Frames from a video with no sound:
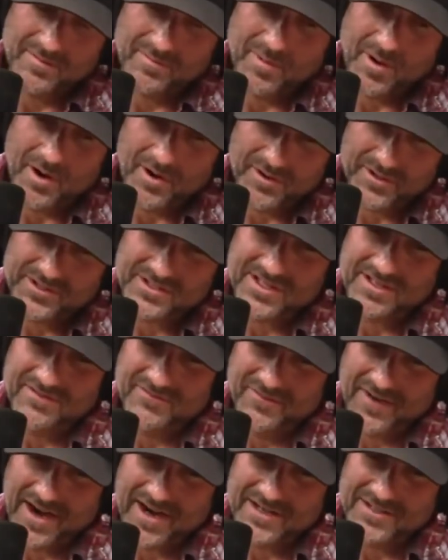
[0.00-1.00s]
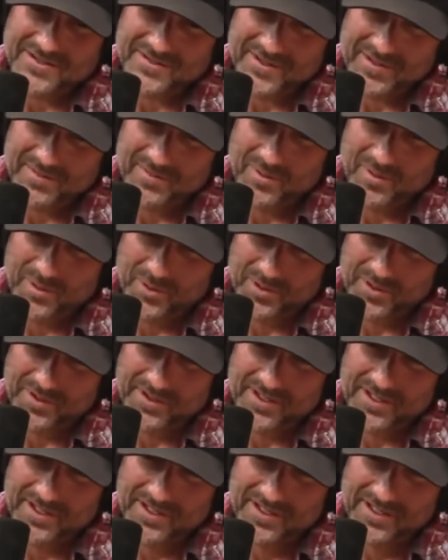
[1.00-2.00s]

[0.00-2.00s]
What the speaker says: Parks Advisory Board